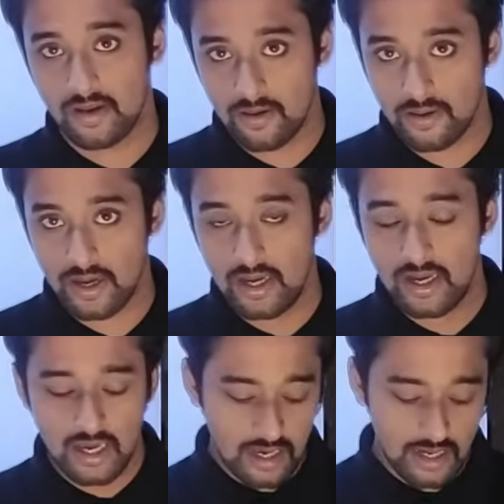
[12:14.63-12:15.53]
Okay,
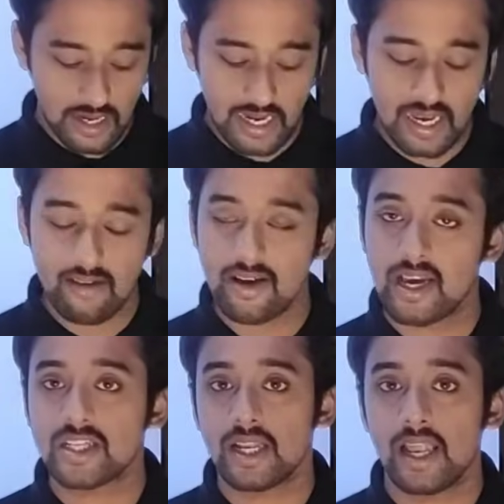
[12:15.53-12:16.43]
green
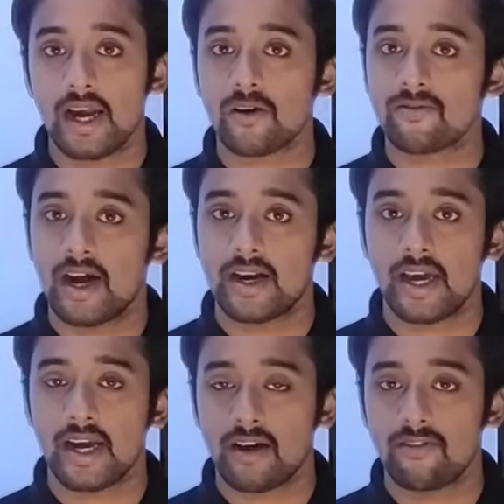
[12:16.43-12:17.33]
navigation light of that
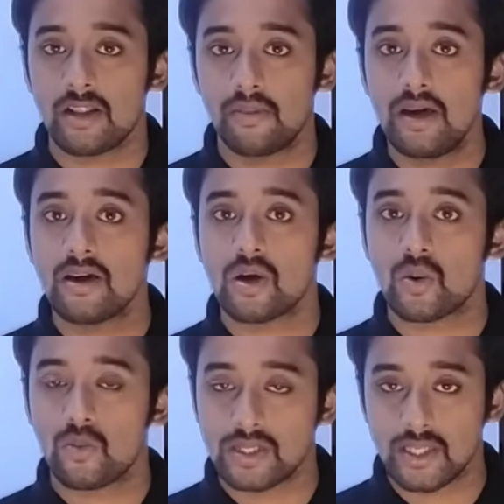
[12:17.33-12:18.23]
aircraft will be
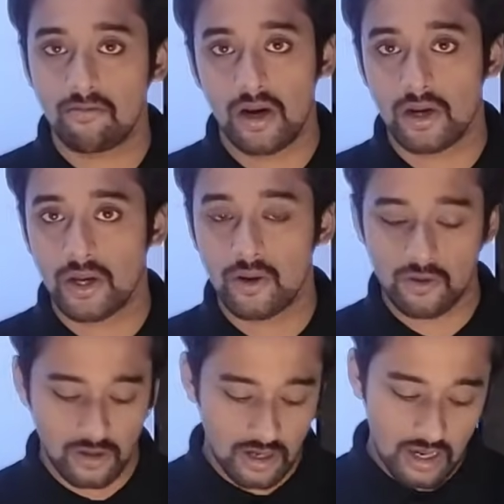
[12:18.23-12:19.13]
visible to
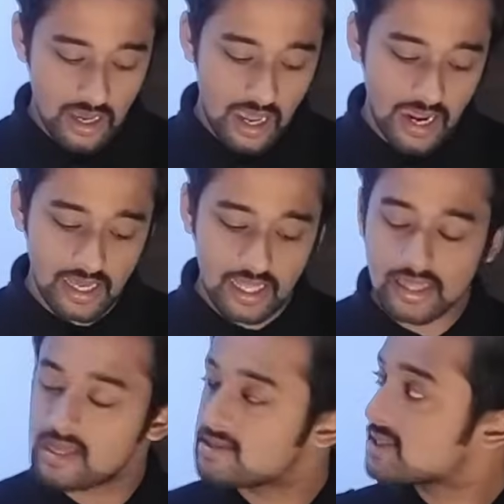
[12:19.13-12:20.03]
you. And
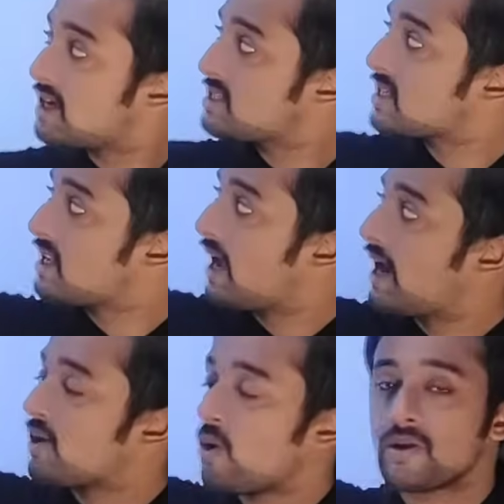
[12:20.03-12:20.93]
in this case, in
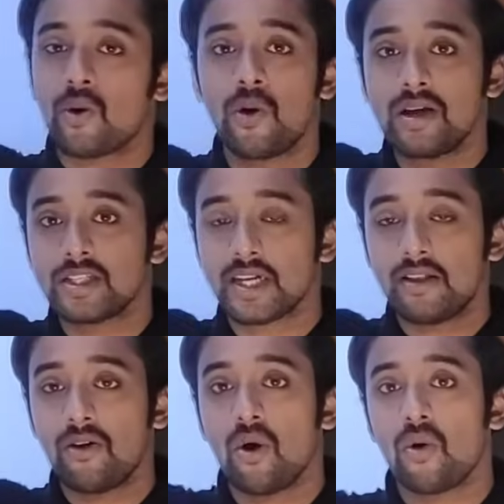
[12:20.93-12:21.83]
head-on
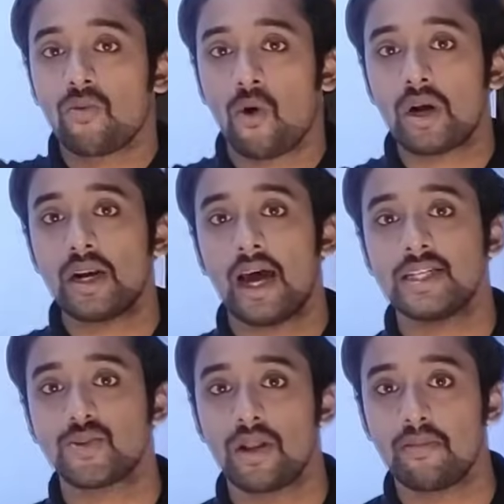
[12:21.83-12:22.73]
collision, what
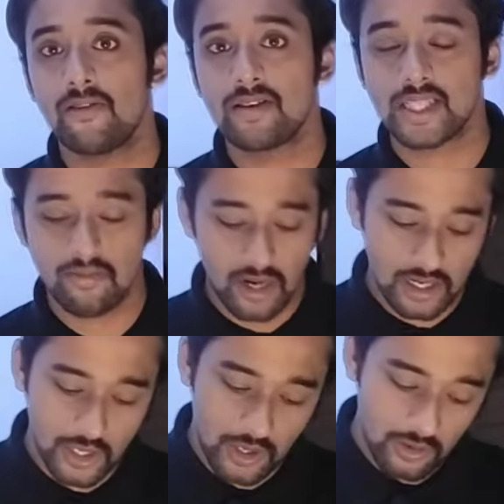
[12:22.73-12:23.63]
lights will be visible
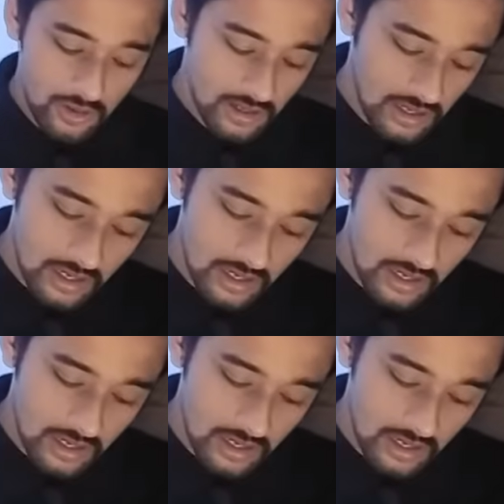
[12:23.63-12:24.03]
to you?